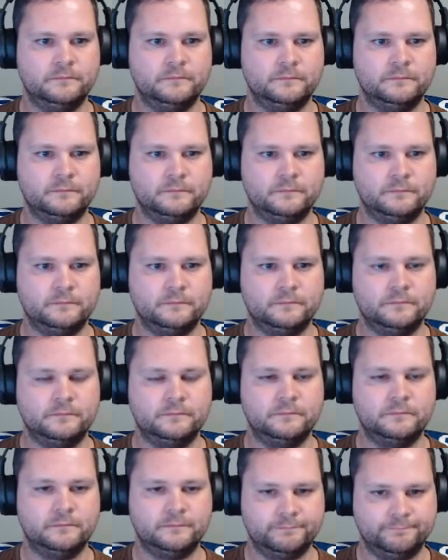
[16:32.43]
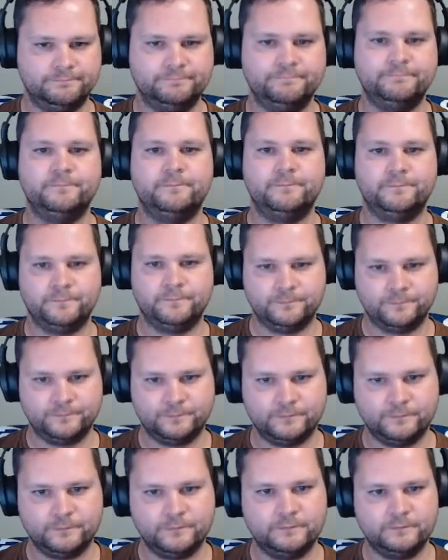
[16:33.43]

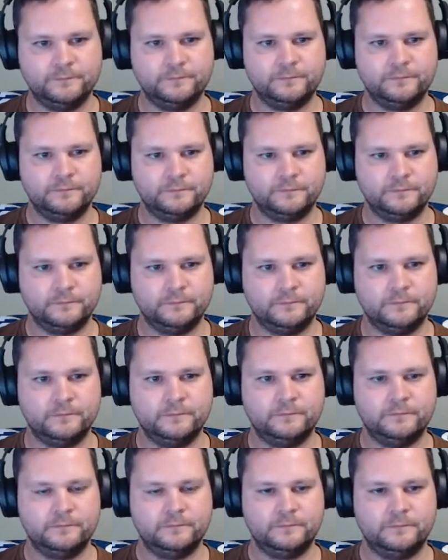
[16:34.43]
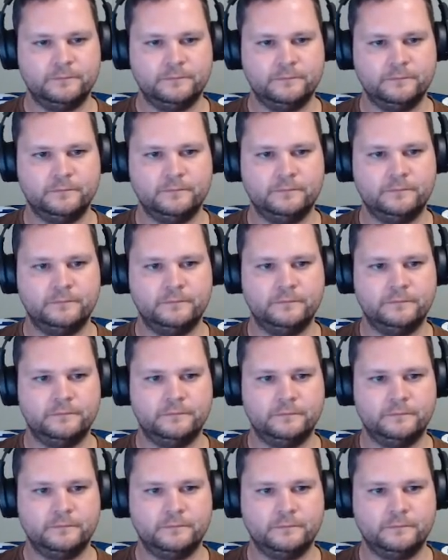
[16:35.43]

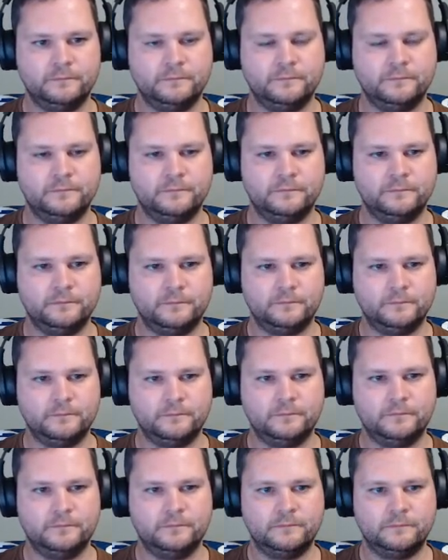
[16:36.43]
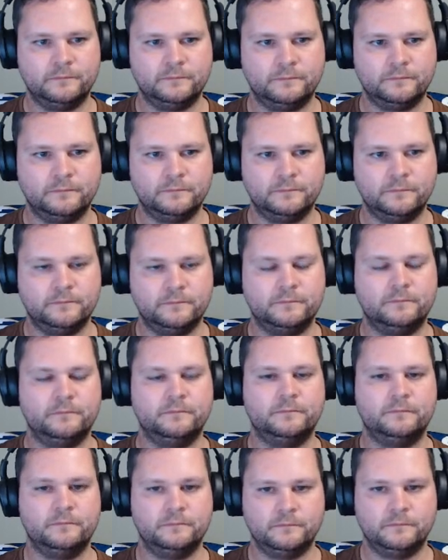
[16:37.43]

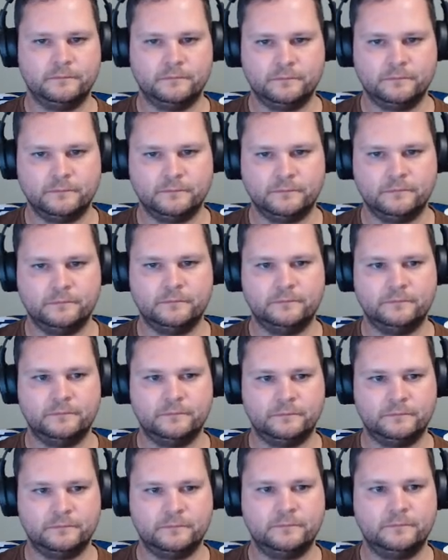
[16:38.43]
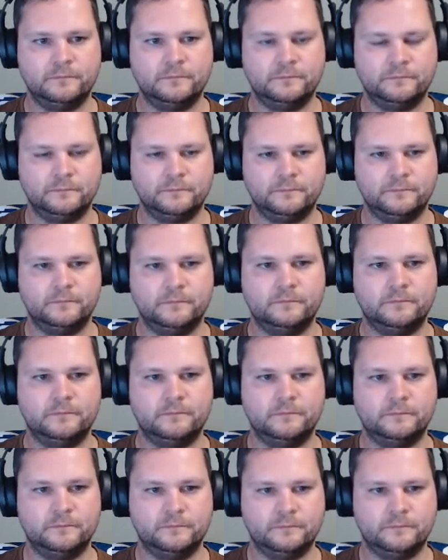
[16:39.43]
(not speaking)